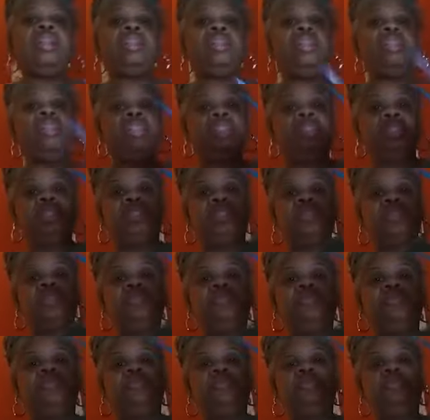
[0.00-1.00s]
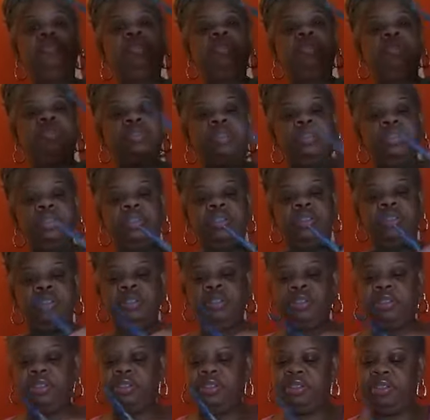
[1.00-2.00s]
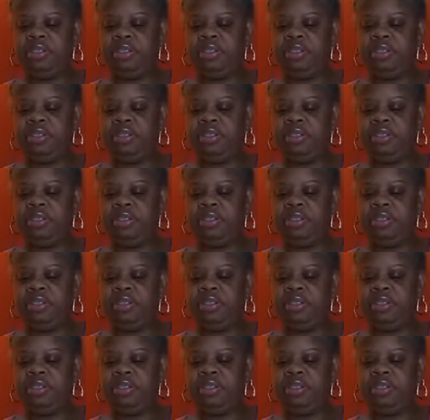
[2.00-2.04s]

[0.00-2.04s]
This is a furrows hook.